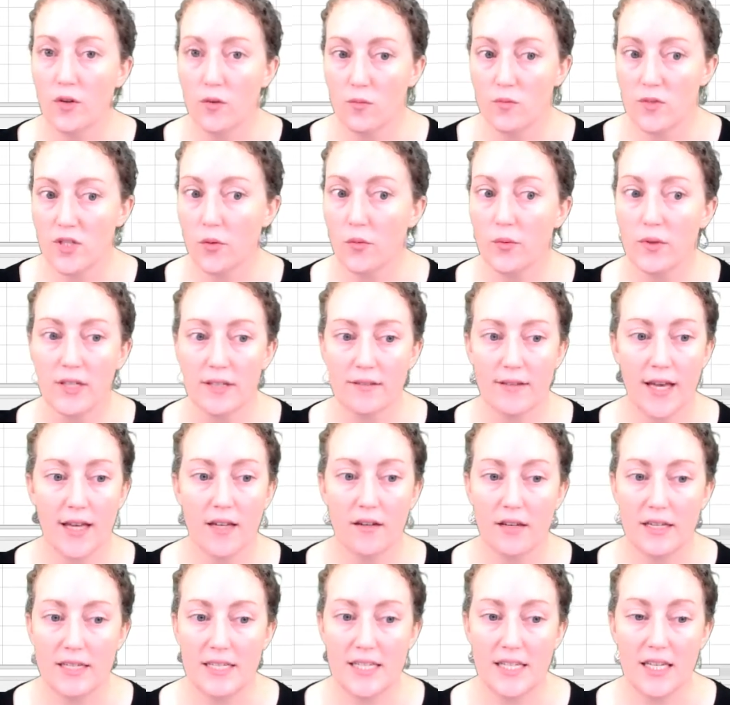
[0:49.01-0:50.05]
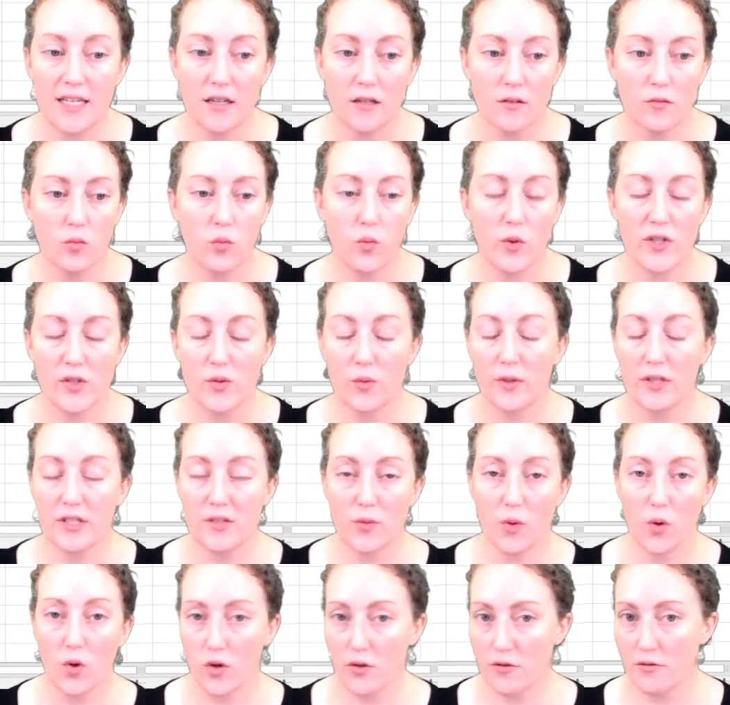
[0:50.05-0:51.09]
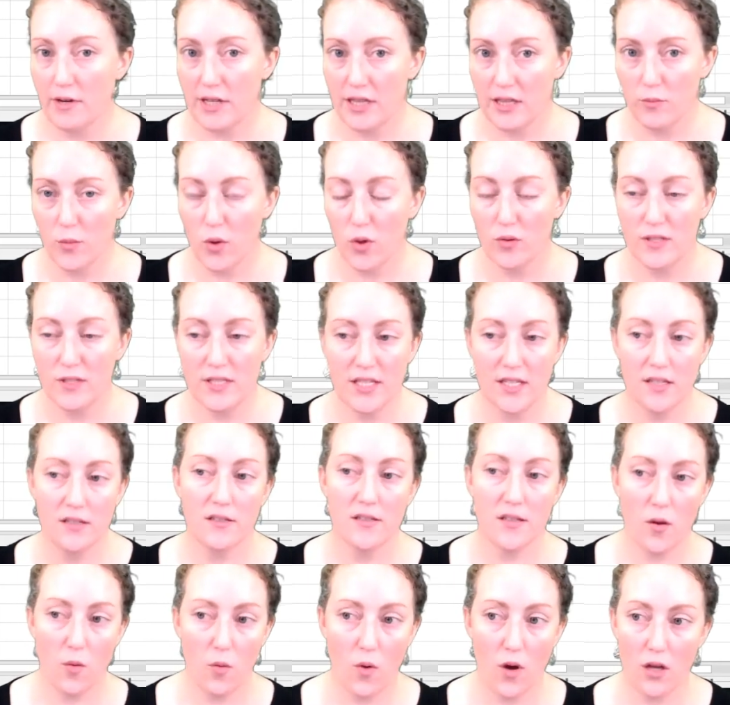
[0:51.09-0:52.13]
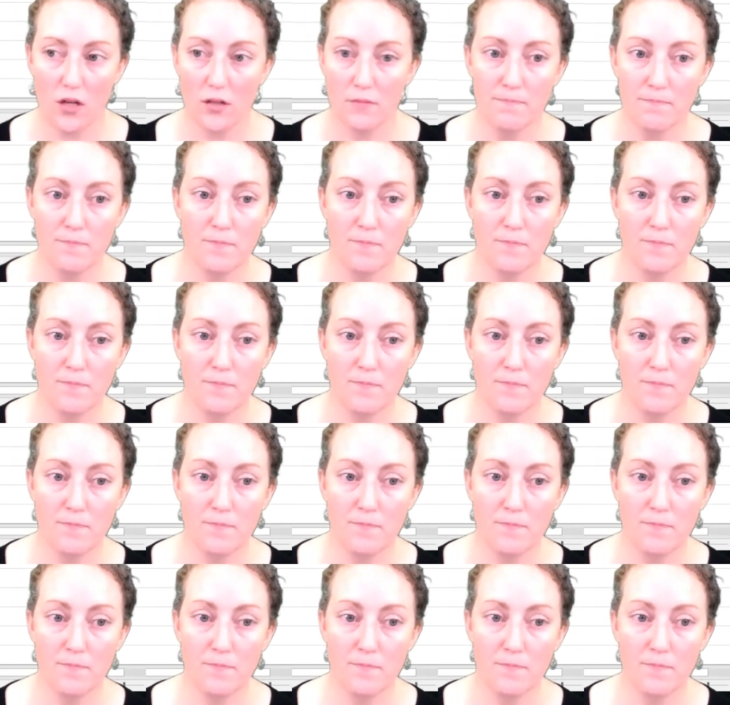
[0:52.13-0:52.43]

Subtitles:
so we get an idea of which ones we're ordering the most and so on.